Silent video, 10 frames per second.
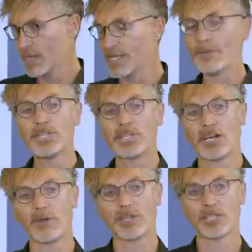So let me
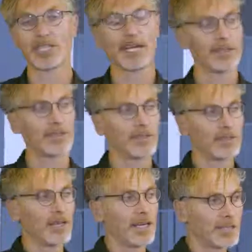start by just telling you
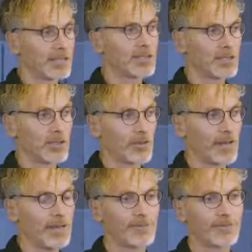a little
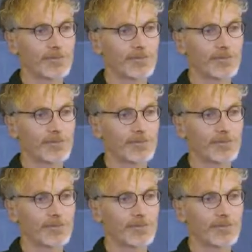story.